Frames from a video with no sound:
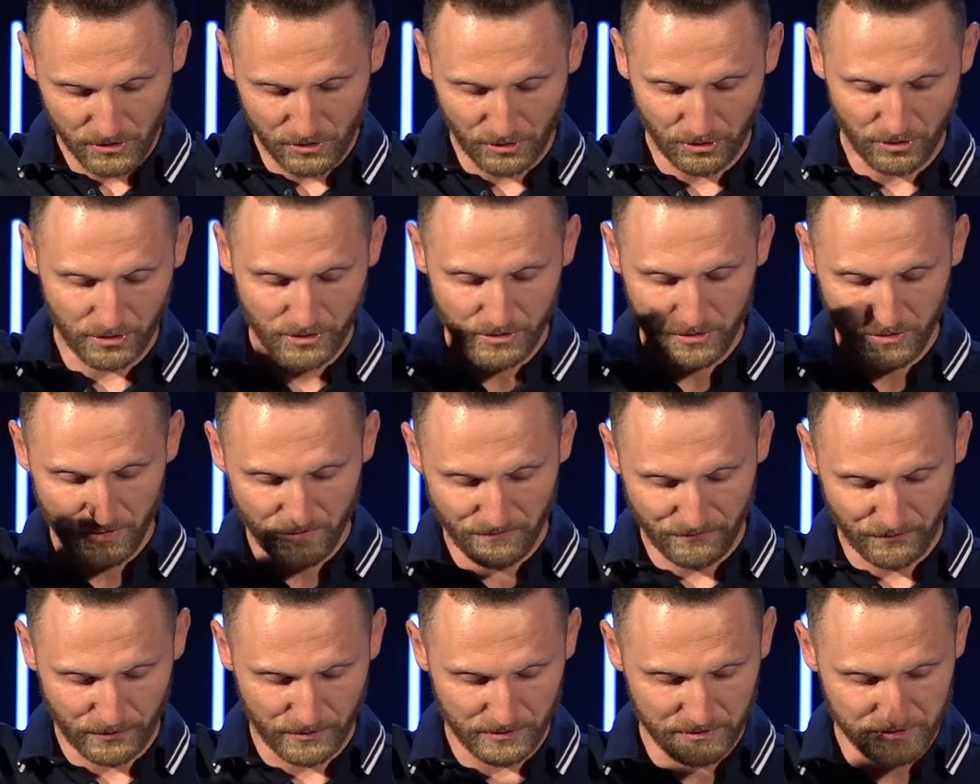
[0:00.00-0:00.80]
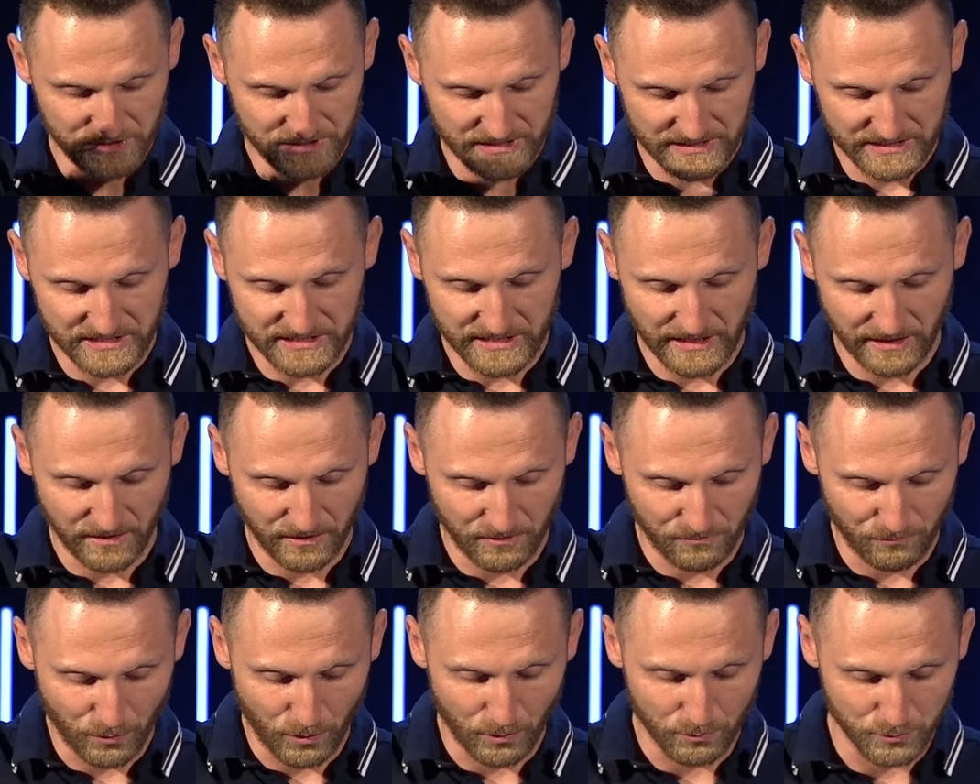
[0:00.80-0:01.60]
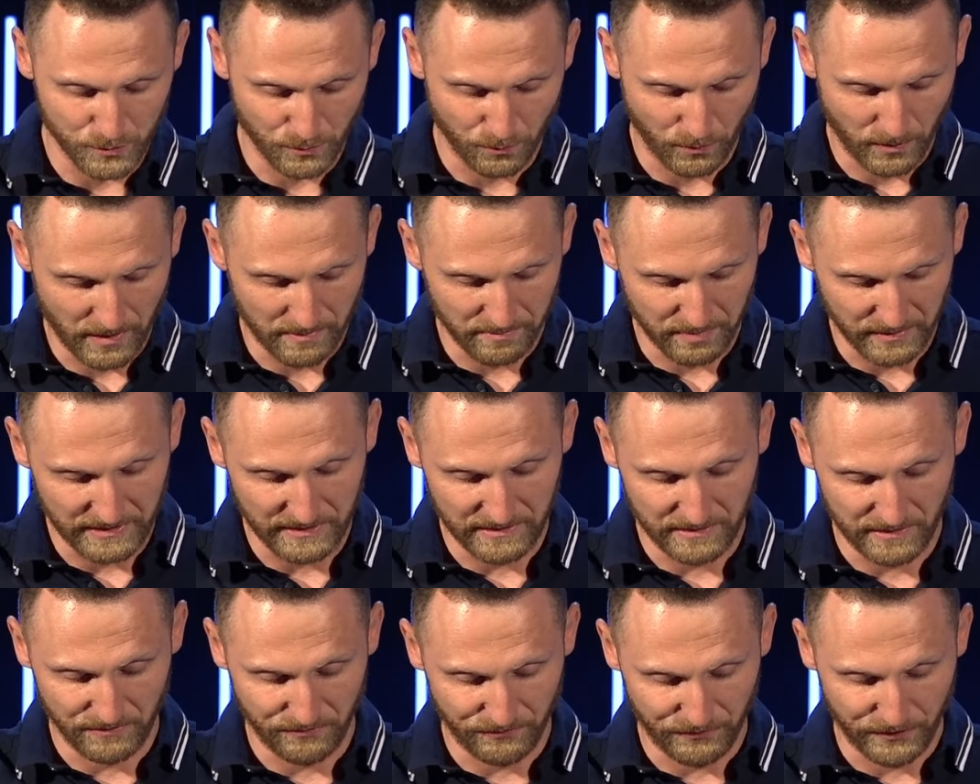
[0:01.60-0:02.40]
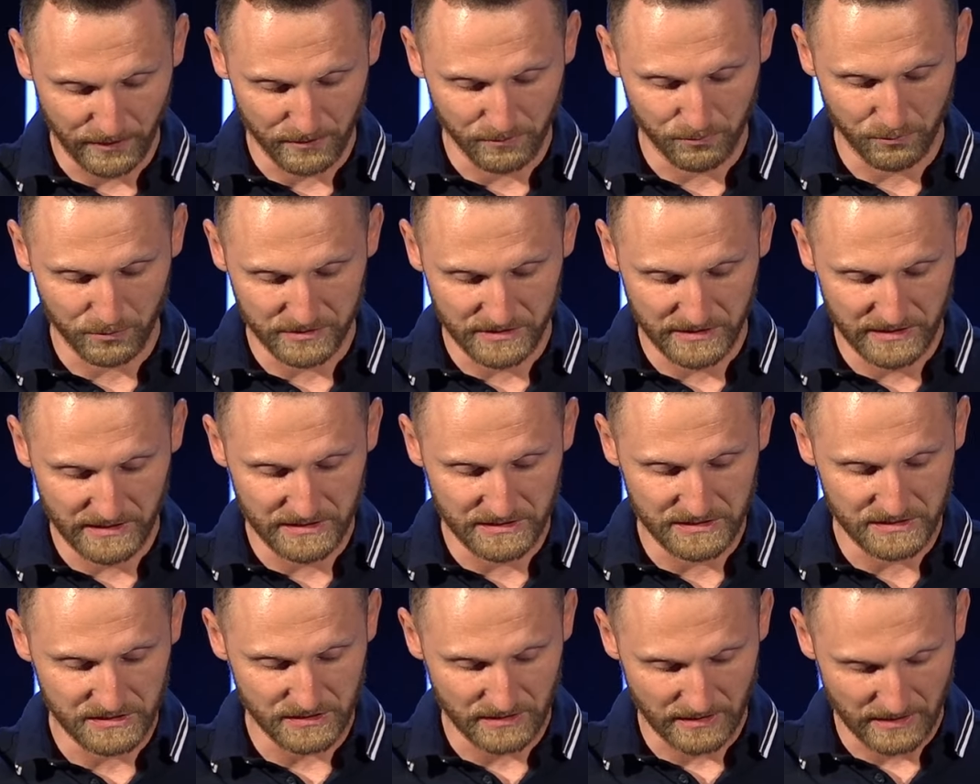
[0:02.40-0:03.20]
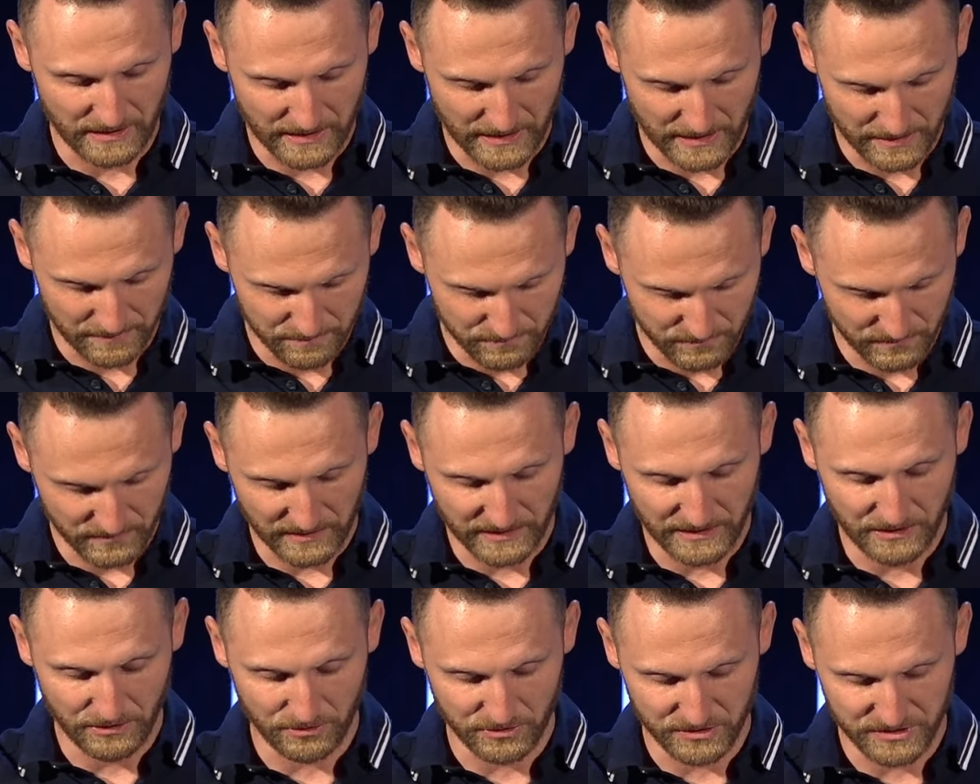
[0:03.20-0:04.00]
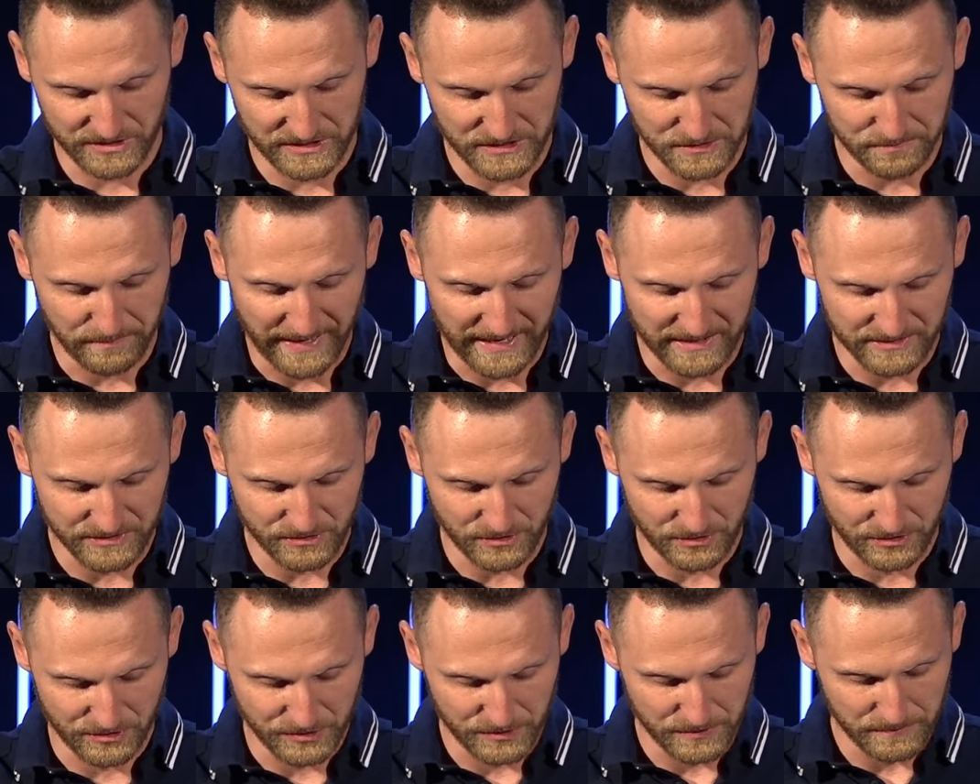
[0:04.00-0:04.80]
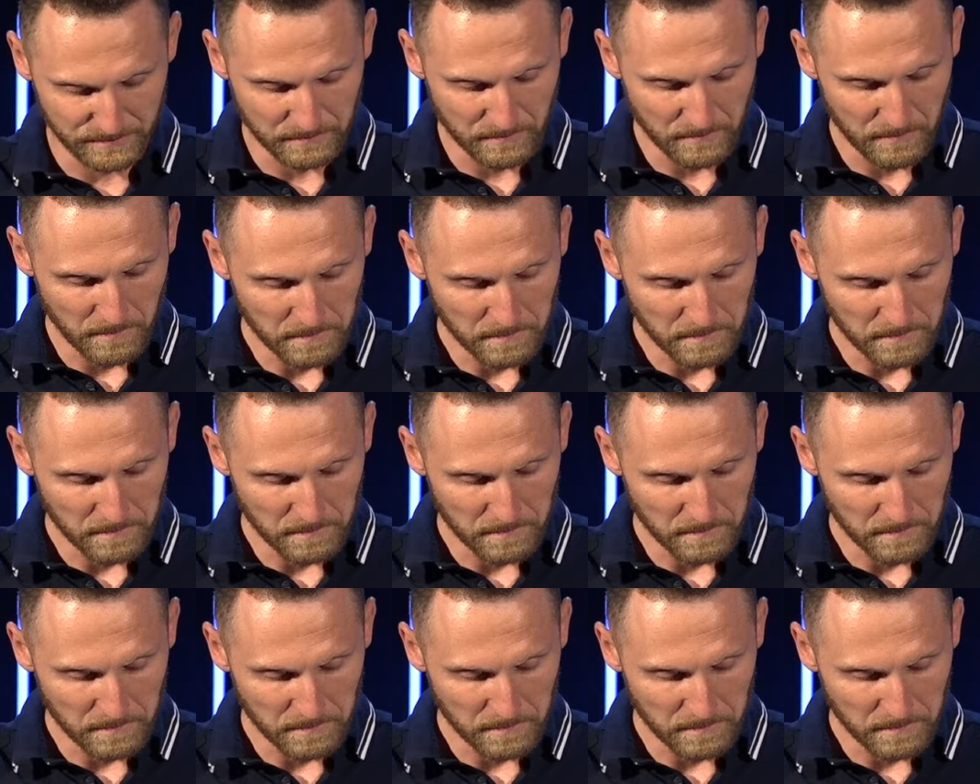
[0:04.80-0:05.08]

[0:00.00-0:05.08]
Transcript: third, first, and second rows were completely filled with these leaders, these pastors.